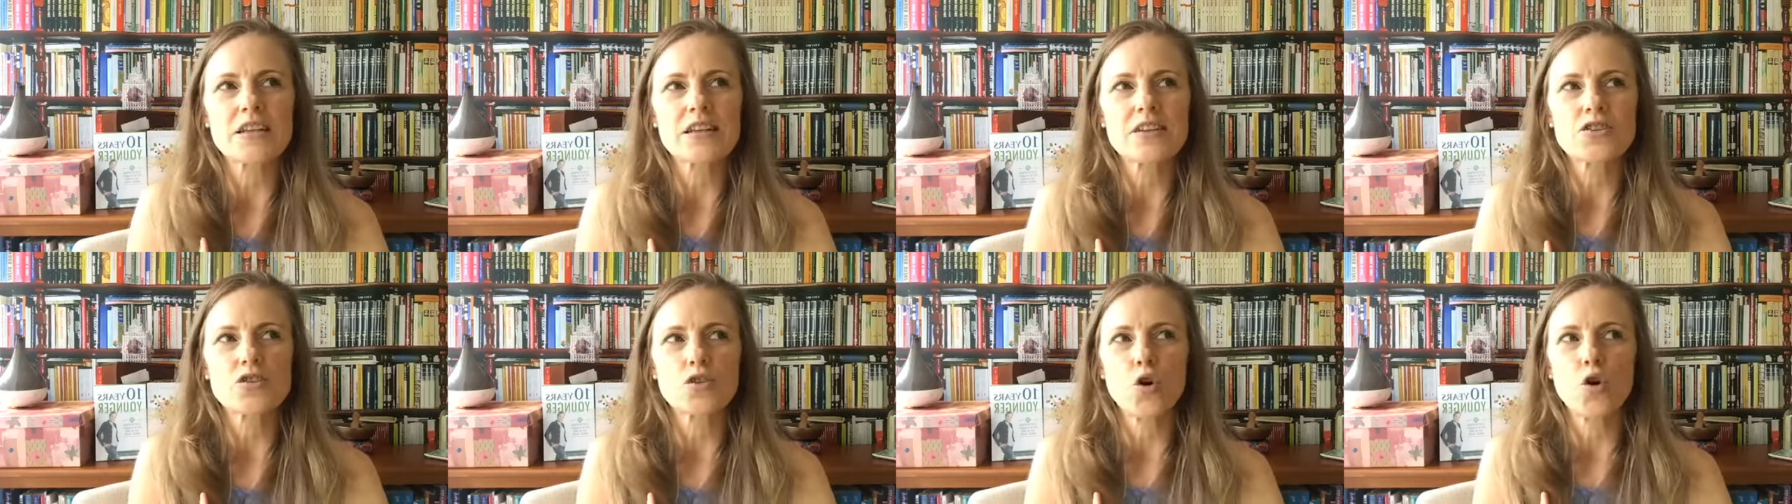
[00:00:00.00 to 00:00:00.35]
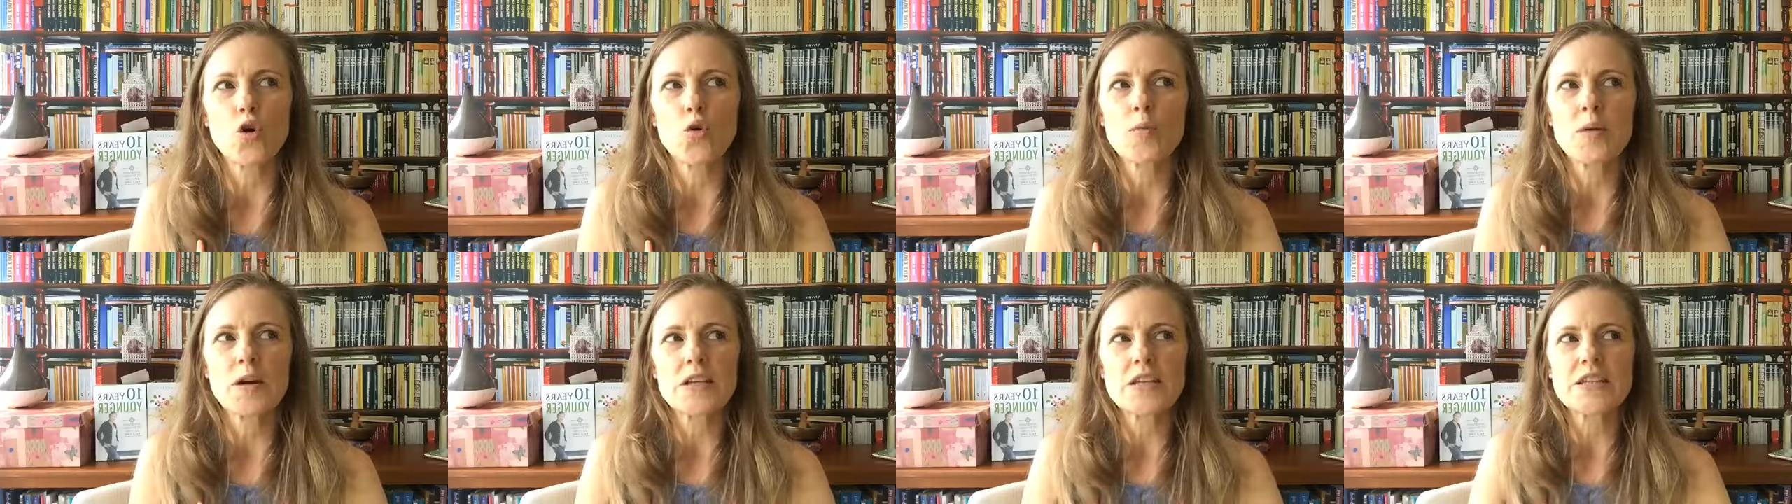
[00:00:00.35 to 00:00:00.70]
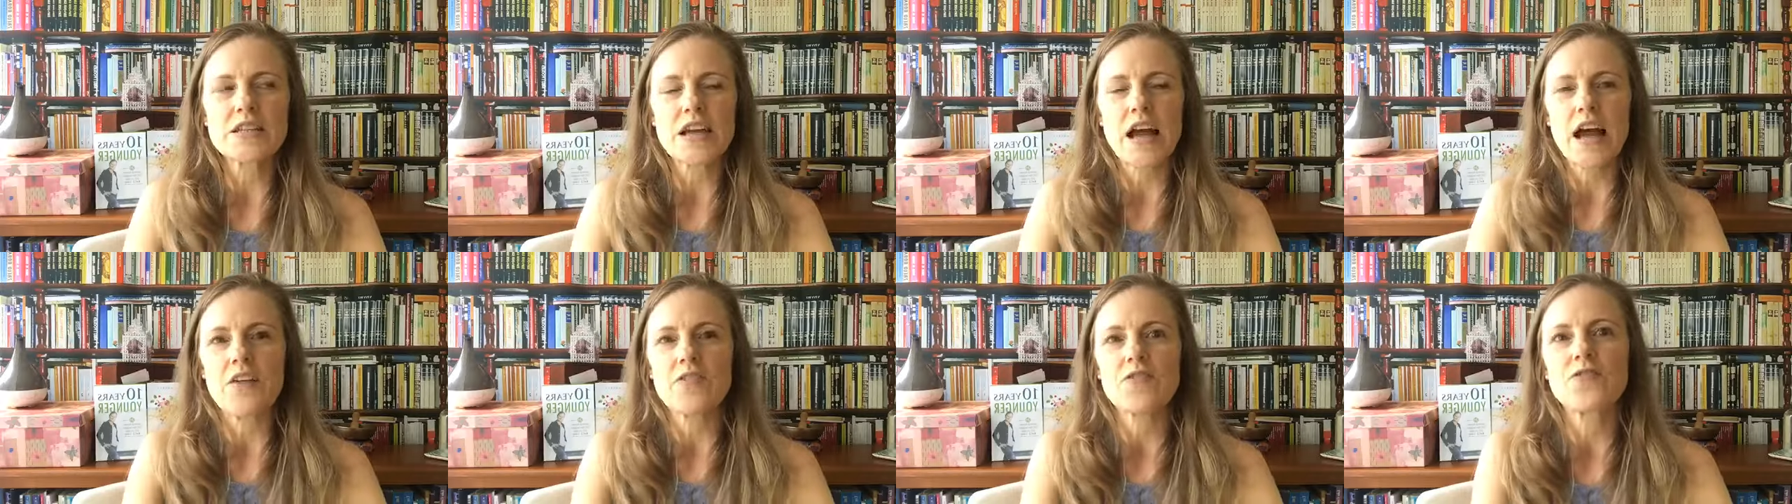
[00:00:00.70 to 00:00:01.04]
It's
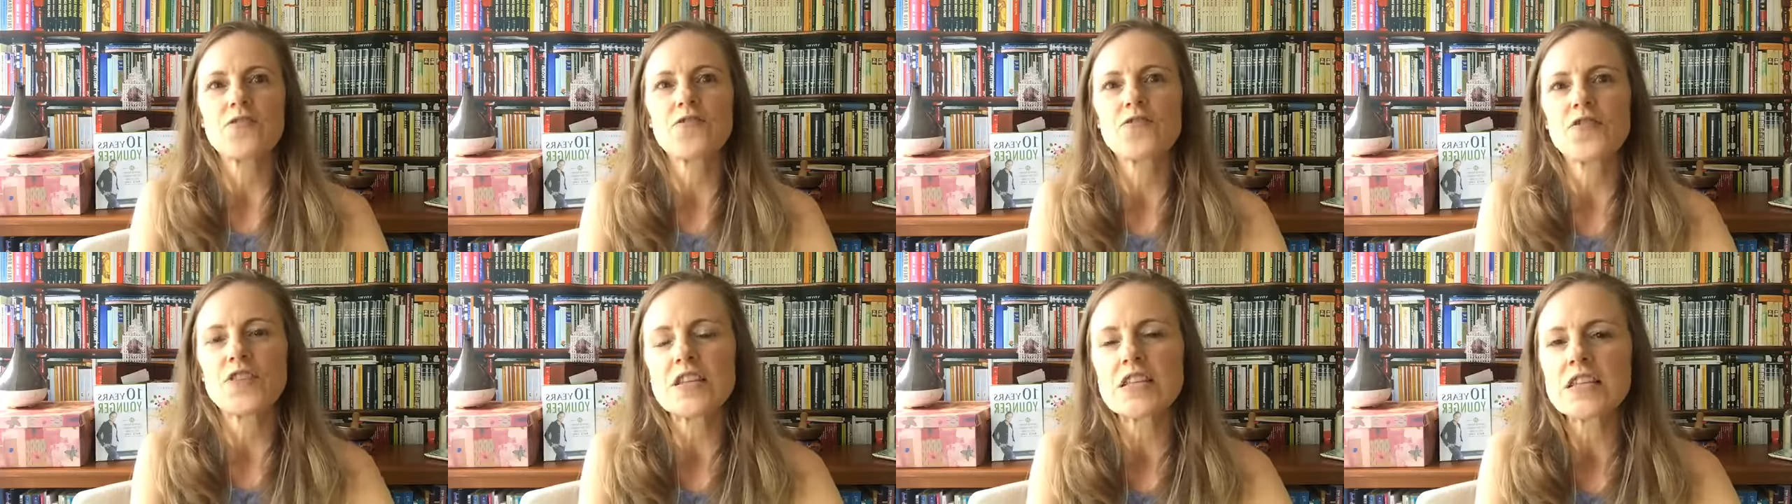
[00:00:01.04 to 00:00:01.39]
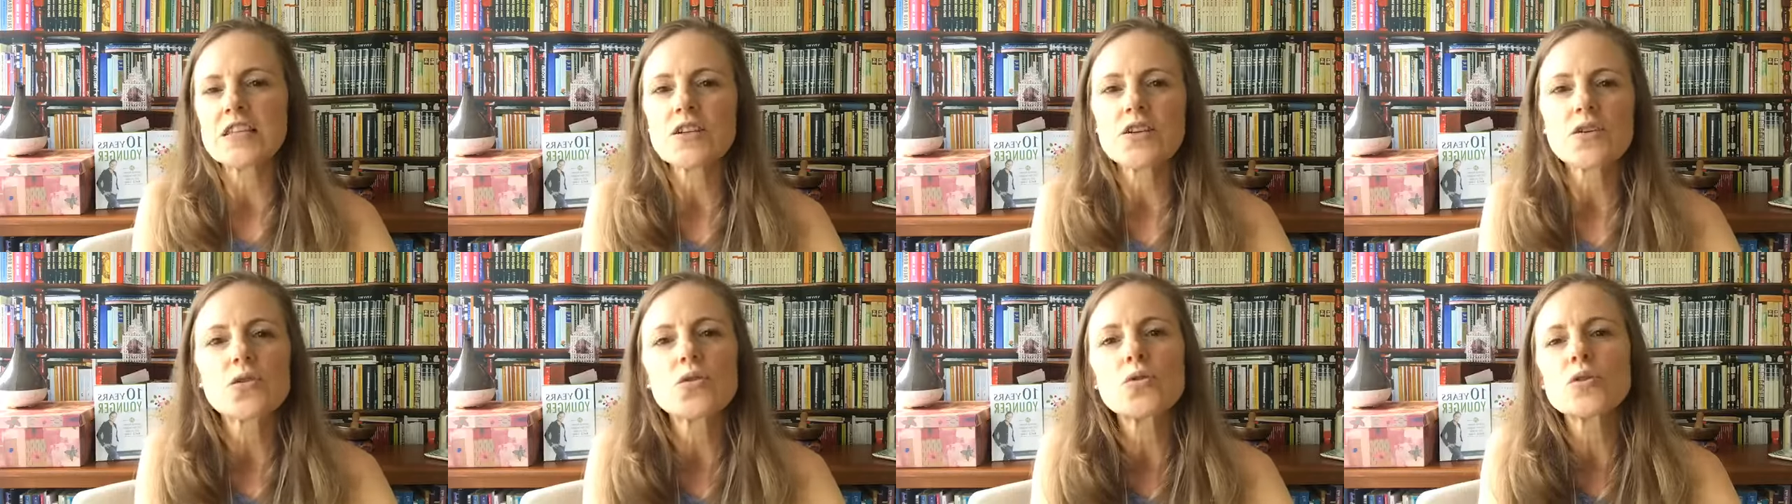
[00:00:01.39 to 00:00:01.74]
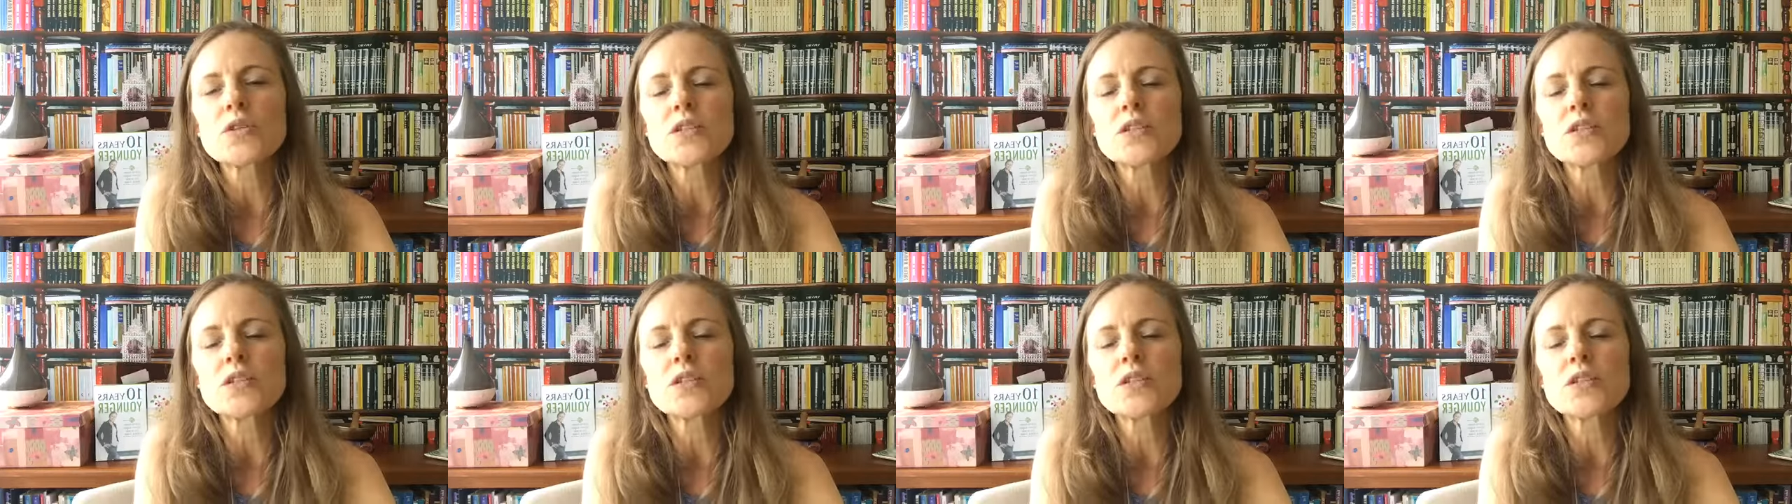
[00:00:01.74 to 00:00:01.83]
almost a physical